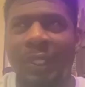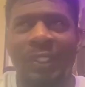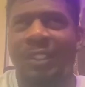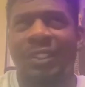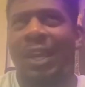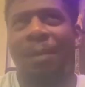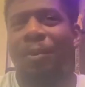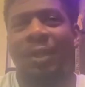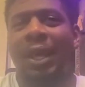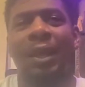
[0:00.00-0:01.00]
just stop with
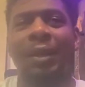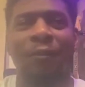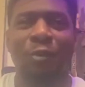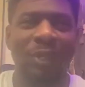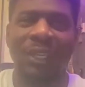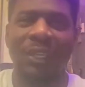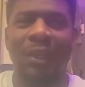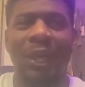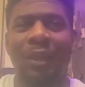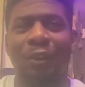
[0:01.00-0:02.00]
that. If you believe
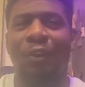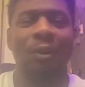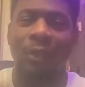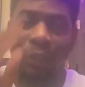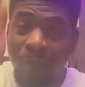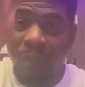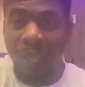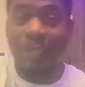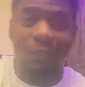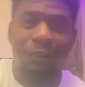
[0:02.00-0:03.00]
that,
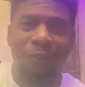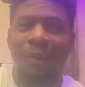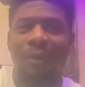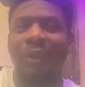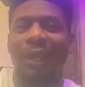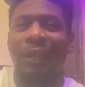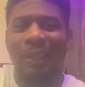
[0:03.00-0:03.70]
that's your fault. Like,